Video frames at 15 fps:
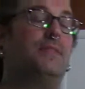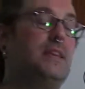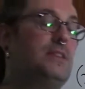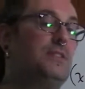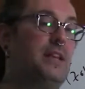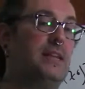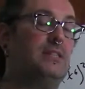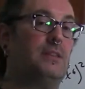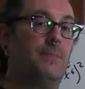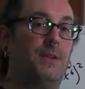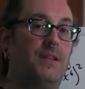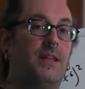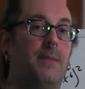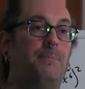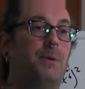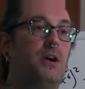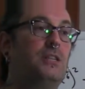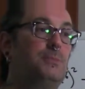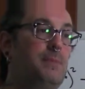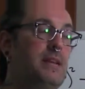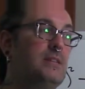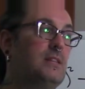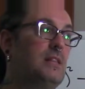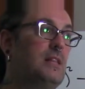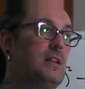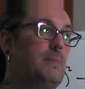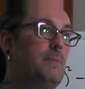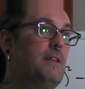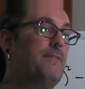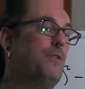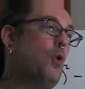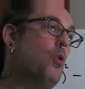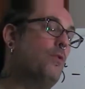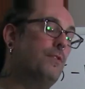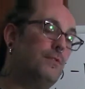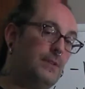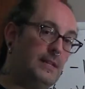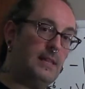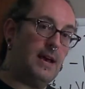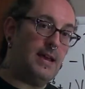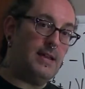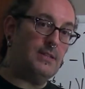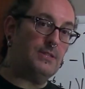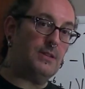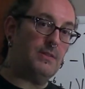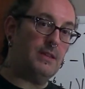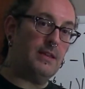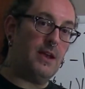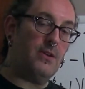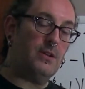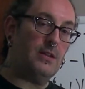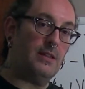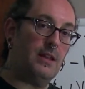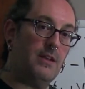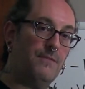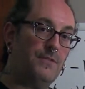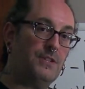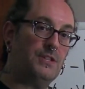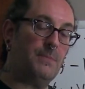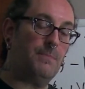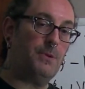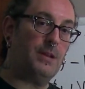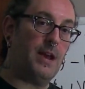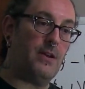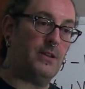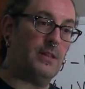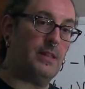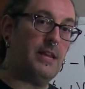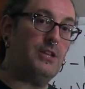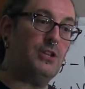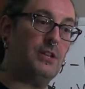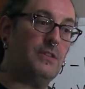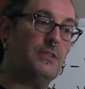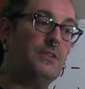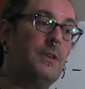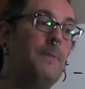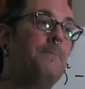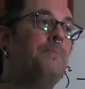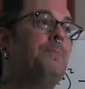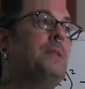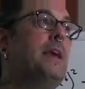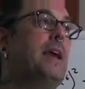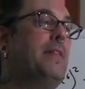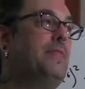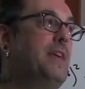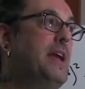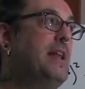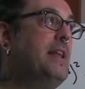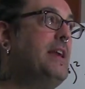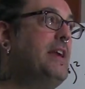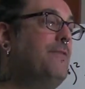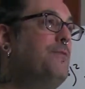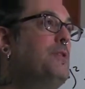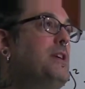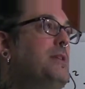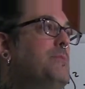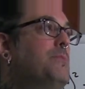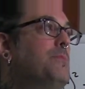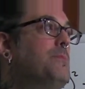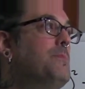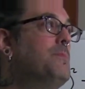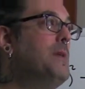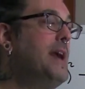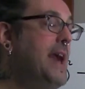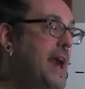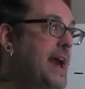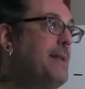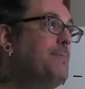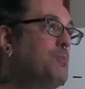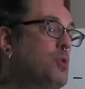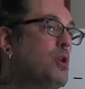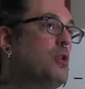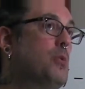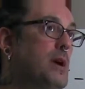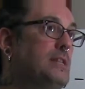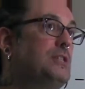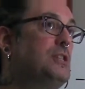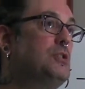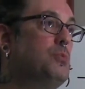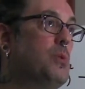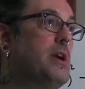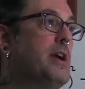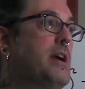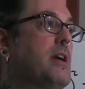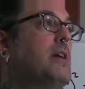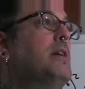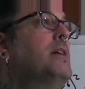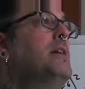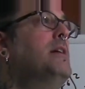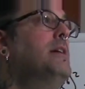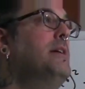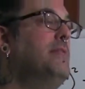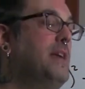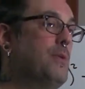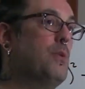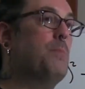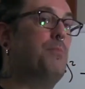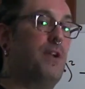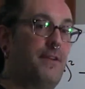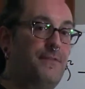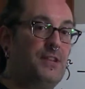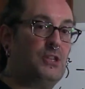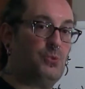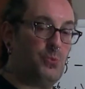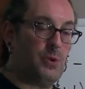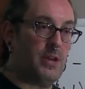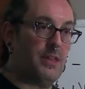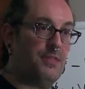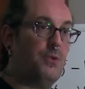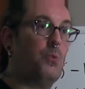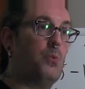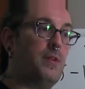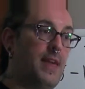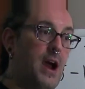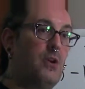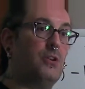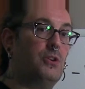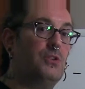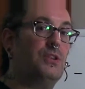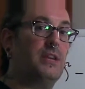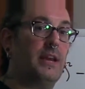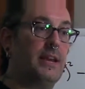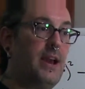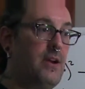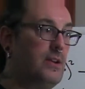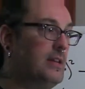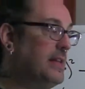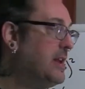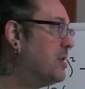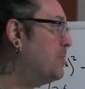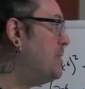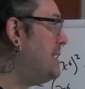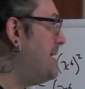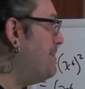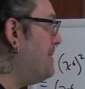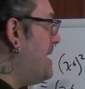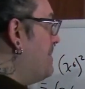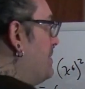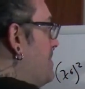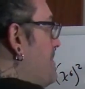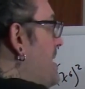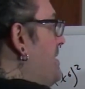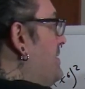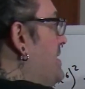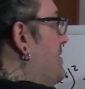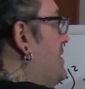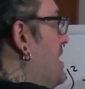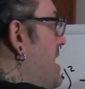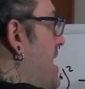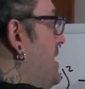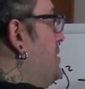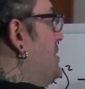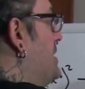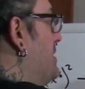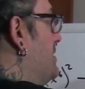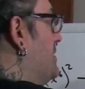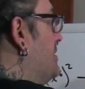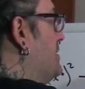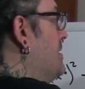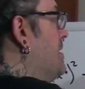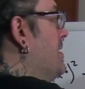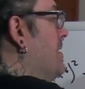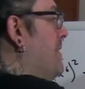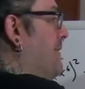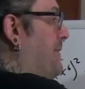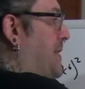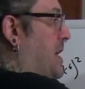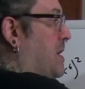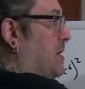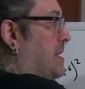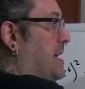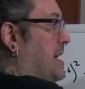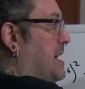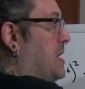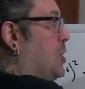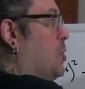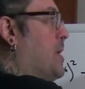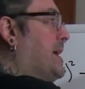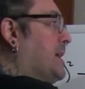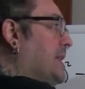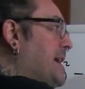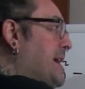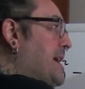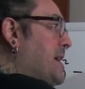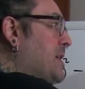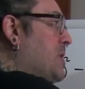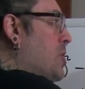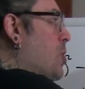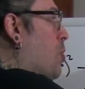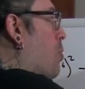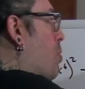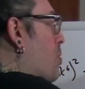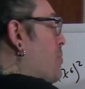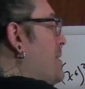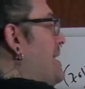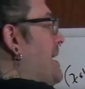these days something that bugs me is a little bit of over-reliance on the calculator for simple calculations. And then if we had more questions where they were prefaced with without using a calculator, we'd be able to make these connections fairly quickly, or we'd